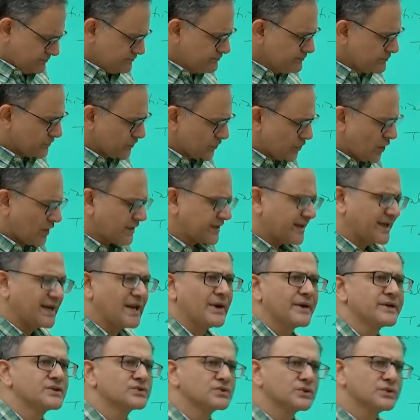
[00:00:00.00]
not
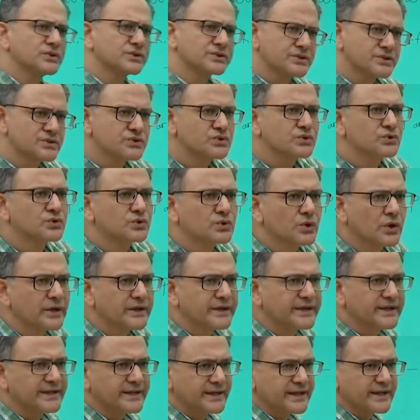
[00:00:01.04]
allowing solutions to grow or
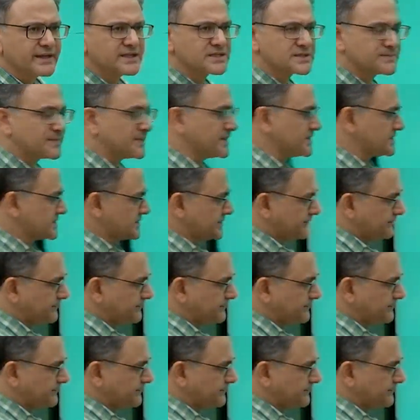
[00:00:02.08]
decay in space.